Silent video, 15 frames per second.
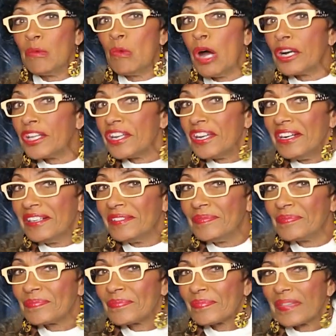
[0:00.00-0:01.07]
wanted her,
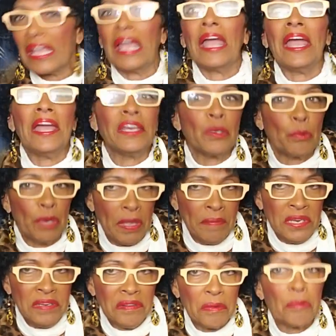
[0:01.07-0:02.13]
and the
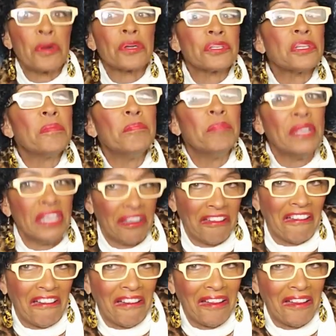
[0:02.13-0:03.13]
women wanted to be her.